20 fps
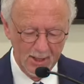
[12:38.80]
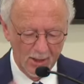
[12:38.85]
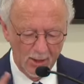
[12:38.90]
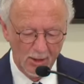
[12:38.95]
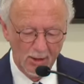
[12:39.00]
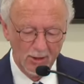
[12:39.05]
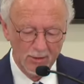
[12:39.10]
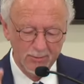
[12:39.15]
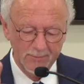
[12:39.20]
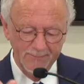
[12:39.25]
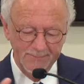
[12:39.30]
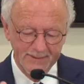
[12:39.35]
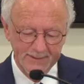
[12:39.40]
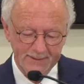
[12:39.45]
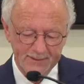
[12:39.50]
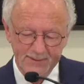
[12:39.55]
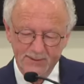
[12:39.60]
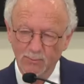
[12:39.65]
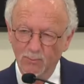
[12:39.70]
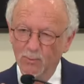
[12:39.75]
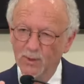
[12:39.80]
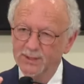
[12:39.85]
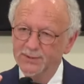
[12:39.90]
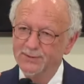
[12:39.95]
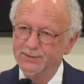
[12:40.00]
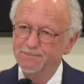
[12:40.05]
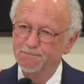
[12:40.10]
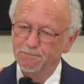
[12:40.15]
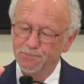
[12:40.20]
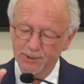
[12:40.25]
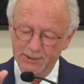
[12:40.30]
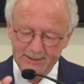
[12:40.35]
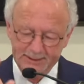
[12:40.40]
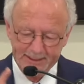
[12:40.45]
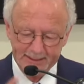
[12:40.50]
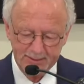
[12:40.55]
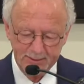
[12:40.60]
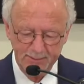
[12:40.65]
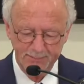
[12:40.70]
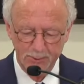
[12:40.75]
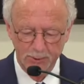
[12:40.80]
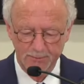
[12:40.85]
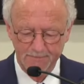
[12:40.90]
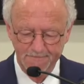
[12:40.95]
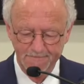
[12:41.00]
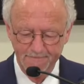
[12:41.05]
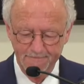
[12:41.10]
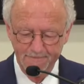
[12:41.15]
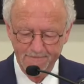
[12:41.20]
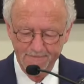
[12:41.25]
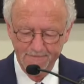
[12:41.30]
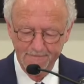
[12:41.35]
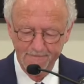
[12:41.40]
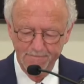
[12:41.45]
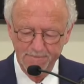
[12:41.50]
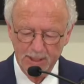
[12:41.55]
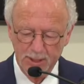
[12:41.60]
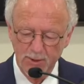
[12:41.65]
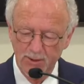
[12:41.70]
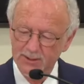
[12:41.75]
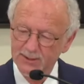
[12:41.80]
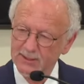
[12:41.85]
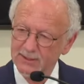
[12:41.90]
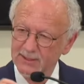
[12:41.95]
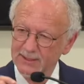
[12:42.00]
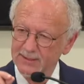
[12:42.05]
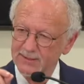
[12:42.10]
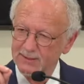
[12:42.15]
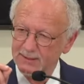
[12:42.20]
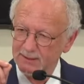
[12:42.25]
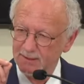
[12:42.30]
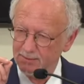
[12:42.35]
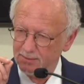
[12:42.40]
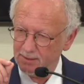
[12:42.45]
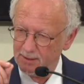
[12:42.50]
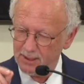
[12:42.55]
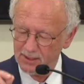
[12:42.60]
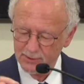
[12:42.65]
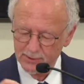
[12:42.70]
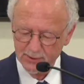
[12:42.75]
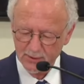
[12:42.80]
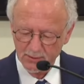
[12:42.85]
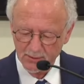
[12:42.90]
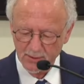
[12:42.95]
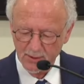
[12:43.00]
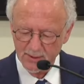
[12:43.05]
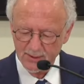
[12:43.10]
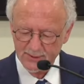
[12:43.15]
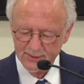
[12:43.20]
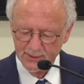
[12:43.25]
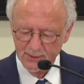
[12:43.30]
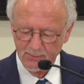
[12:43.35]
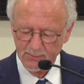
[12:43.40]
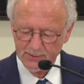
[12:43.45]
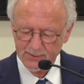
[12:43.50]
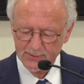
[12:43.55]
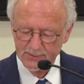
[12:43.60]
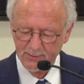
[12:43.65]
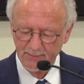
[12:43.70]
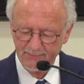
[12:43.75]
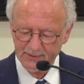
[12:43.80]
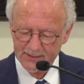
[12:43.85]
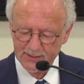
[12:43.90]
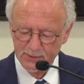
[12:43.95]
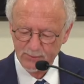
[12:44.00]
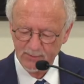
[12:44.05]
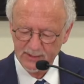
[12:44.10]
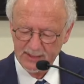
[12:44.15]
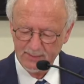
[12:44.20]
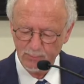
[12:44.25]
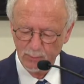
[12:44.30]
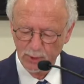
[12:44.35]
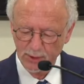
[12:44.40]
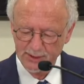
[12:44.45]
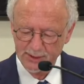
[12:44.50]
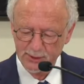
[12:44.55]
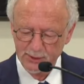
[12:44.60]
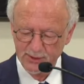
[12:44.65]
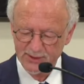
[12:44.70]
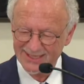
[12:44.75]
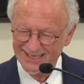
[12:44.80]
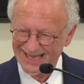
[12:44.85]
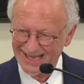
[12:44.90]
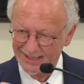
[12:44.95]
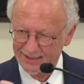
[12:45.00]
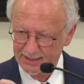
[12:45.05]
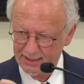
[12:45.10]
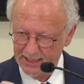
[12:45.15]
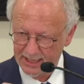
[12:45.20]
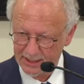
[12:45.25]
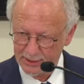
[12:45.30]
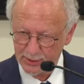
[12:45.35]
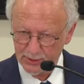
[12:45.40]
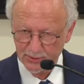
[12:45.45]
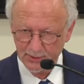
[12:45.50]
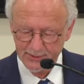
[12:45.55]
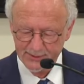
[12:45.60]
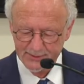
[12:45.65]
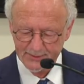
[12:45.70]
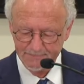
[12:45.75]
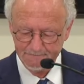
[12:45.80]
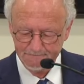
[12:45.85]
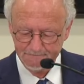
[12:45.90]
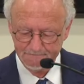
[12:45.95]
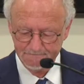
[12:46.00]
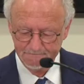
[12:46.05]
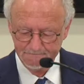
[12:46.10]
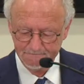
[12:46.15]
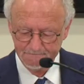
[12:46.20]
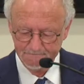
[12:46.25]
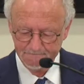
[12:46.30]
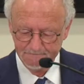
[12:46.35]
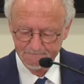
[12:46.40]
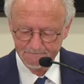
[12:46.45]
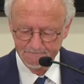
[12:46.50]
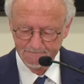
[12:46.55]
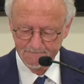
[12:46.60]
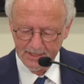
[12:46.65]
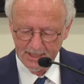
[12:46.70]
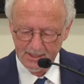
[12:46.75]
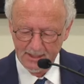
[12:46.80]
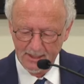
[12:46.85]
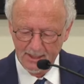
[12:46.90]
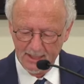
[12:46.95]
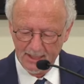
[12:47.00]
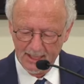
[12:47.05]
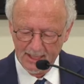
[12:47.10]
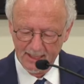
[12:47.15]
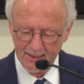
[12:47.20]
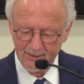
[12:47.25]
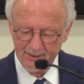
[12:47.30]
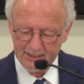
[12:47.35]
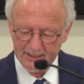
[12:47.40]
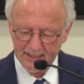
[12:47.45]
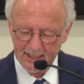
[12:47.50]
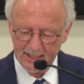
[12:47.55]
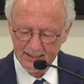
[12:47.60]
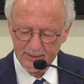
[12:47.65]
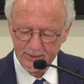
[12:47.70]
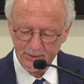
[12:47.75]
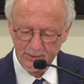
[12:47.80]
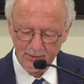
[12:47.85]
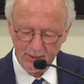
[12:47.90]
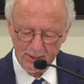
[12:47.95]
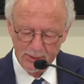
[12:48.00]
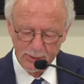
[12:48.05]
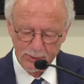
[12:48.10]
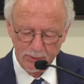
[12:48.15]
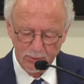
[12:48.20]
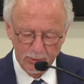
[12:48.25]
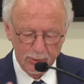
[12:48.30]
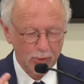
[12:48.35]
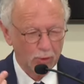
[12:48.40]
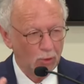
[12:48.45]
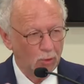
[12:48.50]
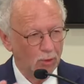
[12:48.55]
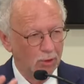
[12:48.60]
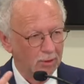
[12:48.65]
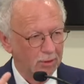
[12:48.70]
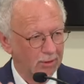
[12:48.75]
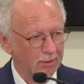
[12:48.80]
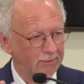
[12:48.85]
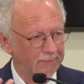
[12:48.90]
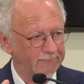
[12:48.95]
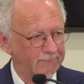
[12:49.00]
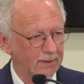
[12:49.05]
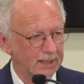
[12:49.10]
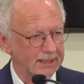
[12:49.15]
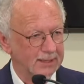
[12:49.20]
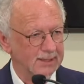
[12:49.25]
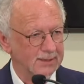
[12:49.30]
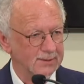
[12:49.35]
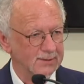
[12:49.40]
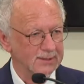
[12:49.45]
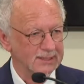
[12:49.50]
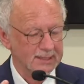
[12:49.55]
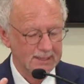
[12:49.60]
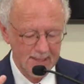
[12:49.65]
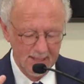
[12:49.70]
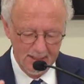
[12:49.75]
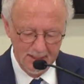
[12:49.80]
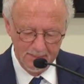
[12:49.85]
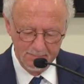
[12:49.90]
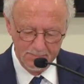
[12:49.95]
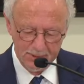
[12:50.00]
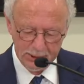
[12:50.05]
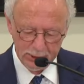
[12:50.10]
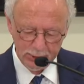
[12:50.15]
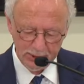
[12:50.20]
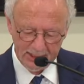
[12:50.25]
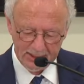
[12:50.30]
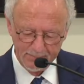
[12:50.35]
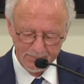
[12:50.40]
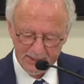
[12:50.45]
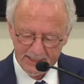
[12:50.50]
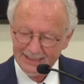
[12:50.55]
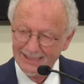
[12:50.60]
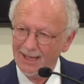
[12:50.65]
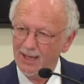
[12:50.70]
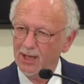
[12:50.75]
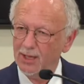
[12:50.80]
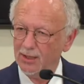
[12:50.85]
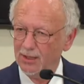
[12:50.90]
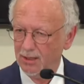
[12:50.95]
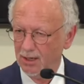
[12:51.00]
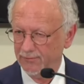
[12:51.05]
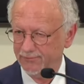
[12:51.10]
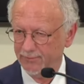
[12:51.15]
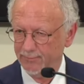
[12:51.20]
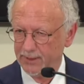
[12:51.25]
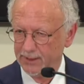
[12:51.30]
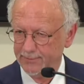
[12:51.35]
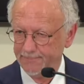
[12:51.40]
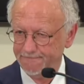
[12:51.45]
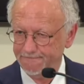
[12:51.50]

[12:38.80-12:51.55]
All of this was predictable because it is the logical consequence of extreme religious nationalism and the ideological core of what is the BJP government.